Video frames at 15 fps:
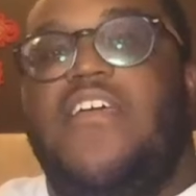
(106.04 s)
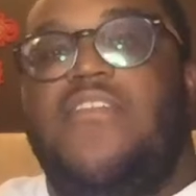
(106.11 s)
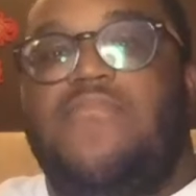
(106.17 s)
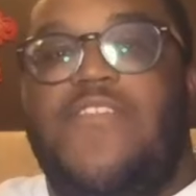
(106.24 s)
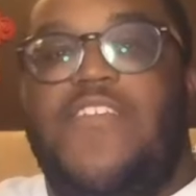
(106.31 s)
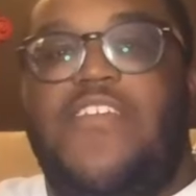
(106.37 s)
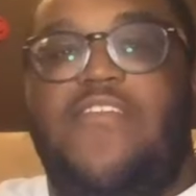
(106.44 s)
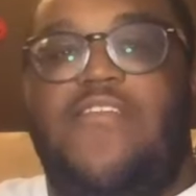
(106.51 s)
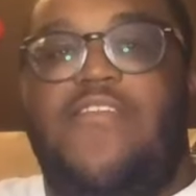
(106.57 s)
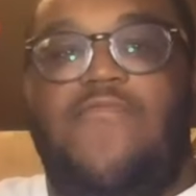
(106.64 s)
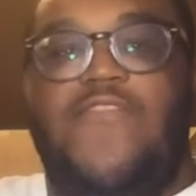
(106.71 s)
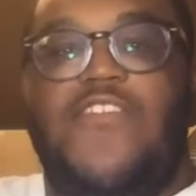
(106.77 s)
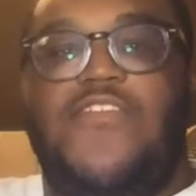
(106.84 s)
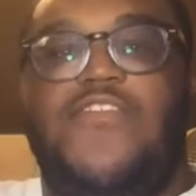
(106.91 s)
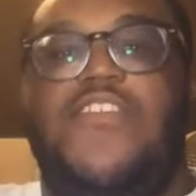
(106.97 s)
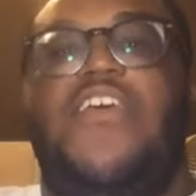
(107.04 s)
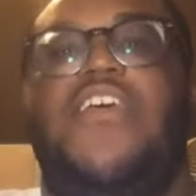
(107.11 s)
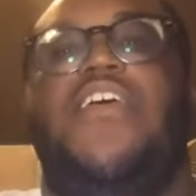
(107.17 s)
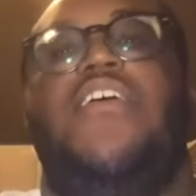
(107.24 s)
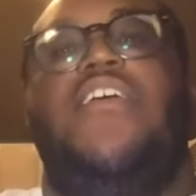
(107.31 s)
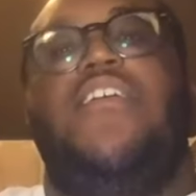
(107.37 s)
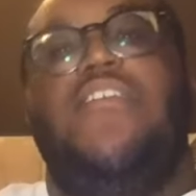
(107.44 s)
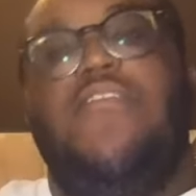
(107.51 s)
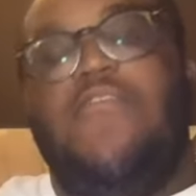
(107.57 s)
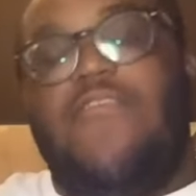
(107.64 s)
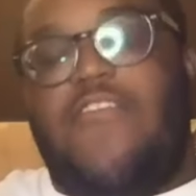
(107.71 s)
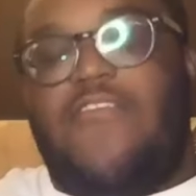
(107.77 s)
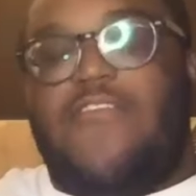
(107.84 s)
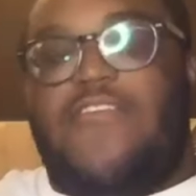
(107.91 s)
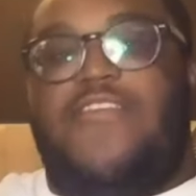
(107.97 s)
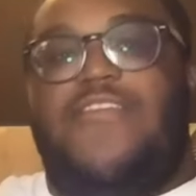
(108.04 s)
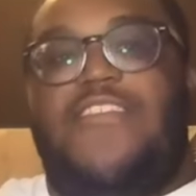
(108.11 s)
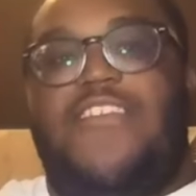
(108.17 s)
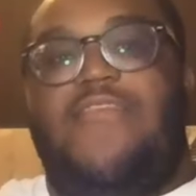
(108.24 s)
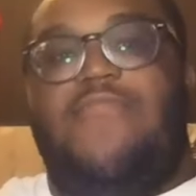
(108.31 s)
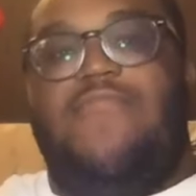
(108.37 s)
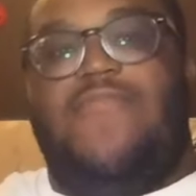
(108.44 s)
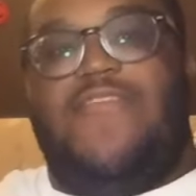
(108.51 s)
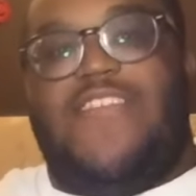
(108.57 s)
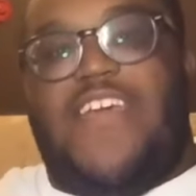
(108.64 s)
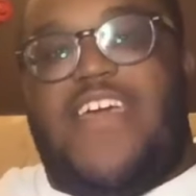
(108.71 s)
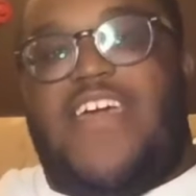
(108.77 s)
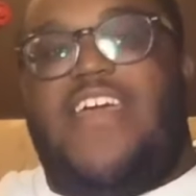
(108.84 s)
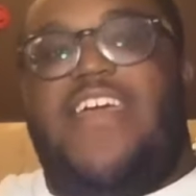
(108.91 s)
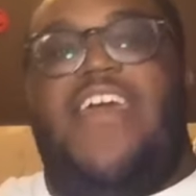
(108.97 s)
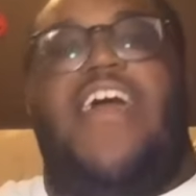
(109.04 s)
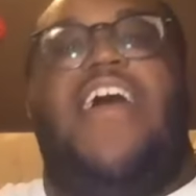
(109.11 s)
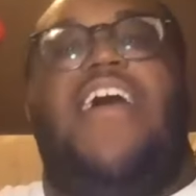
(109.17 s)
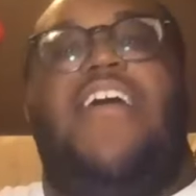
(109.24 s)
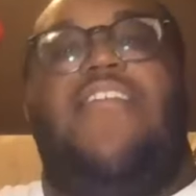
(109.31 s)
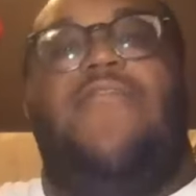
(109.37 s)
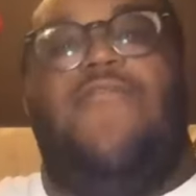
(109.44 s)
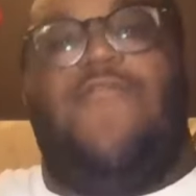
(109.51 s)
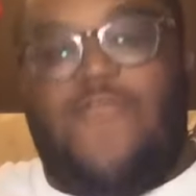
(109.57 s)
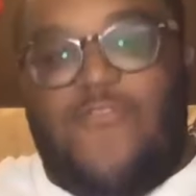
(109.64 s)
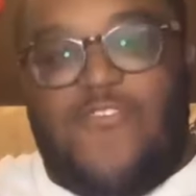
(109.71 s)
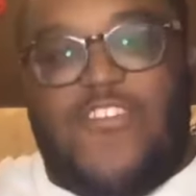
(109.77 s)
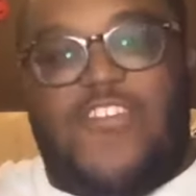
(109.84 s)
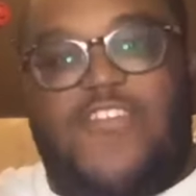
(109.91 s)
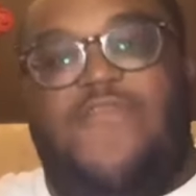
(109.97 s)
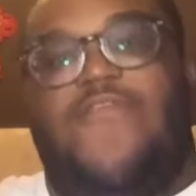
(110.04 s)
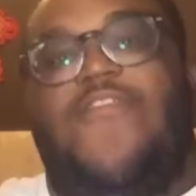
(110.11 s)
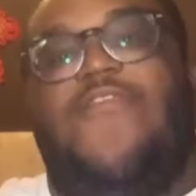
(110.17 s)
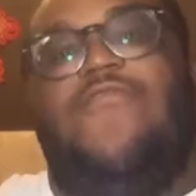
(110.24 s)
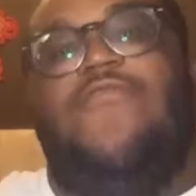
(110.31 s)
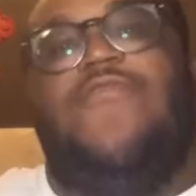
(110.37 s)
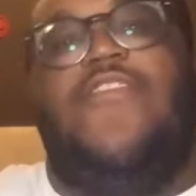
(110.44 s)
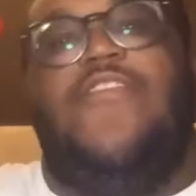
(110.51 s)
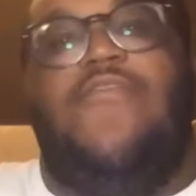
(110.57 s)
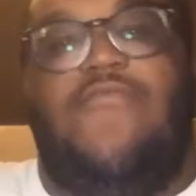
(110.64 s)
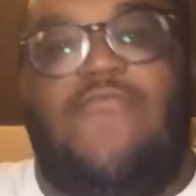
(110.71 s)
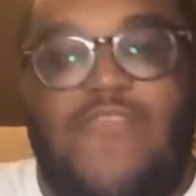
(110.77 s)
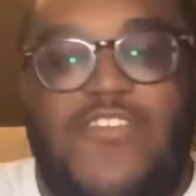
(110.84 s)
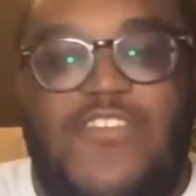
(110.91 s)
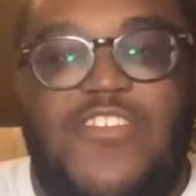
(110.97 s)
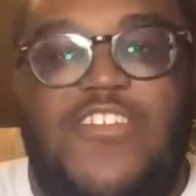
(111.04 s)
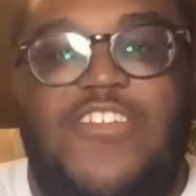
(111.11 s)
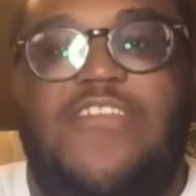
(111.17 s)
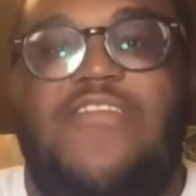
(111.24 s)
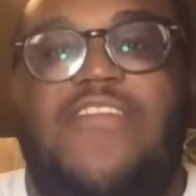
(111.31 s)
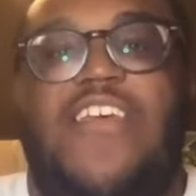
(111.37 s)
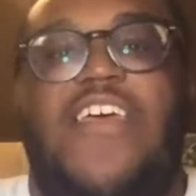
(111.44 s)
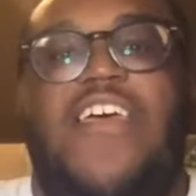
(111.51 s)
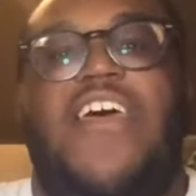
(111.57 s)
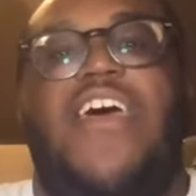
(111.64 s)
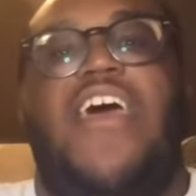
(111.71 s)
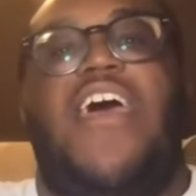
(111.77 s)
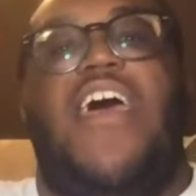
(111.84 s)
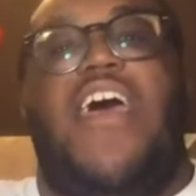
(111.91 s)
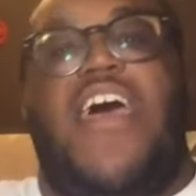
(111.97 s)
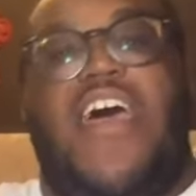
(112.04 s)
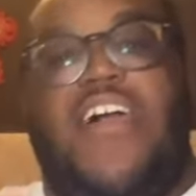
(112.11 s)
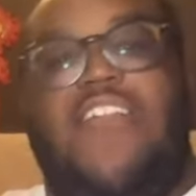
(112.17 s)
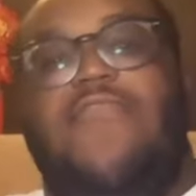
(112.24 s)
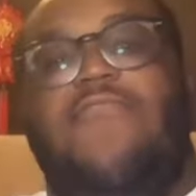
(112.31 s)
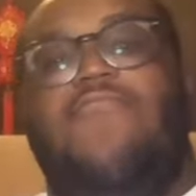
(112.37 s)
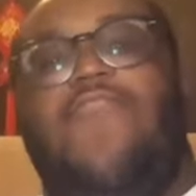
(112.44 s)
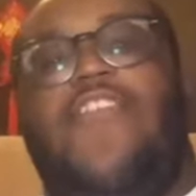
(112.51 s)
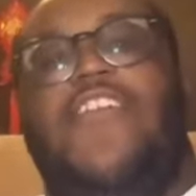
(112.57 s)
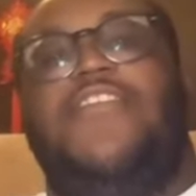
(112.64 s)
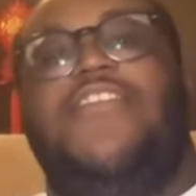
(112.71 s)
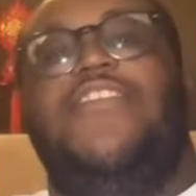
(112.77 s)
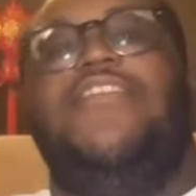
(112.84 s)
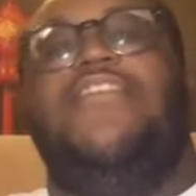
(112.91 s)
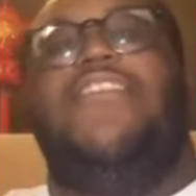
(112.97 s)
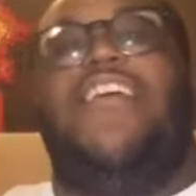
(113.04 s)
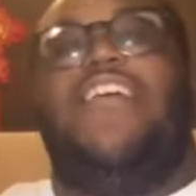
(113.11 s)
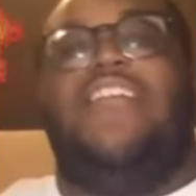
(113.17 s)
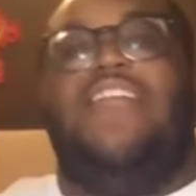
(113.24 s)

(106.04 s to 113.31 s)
Speaking of which, here are the teams that I have for these votes, which is Hello Project that